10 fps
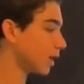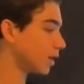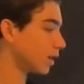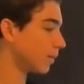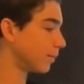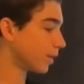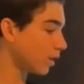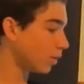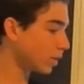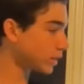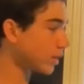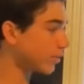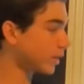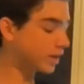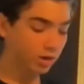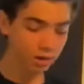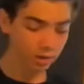and what they feed